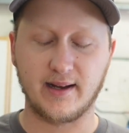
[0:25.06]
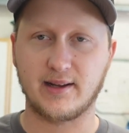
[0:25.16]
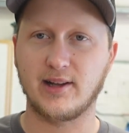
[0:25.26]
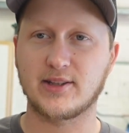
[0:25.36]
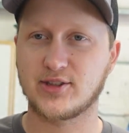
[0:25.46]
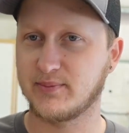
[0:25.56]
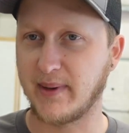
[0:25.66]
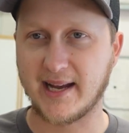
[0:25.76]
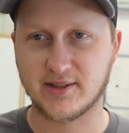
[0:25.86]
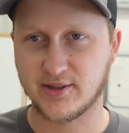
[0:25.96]
clutch,
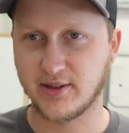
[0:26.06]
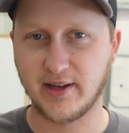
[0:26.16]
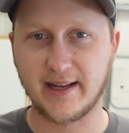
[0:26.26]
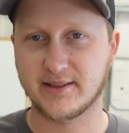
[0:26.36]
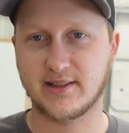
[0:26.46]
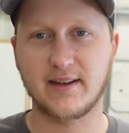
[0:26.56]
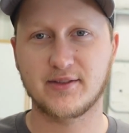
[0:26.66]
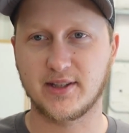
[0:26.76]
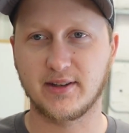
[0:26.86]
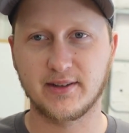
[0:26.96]
master, and slave
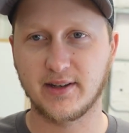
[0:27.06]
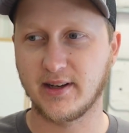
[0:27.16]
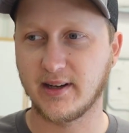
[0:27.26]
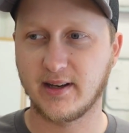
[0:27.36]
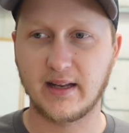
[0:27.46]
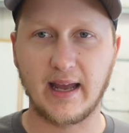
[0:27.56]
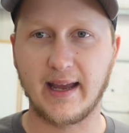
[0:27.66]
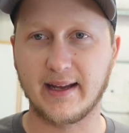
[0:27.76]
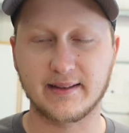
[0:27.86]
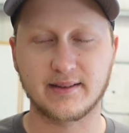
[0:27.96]
cylinder,
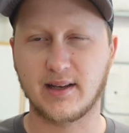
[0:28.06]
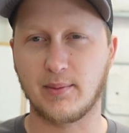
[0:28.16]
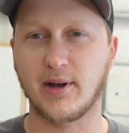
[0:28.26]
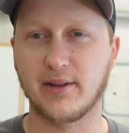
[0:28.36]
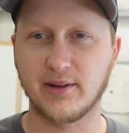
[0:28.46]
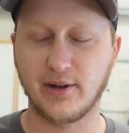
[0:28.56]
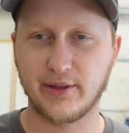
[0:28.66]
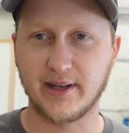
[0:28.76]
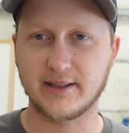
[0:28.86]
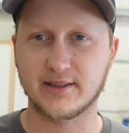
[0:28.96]
and a couple other little
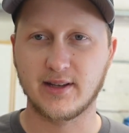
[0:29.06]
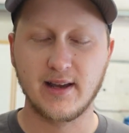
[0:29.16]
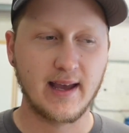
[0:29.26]
things.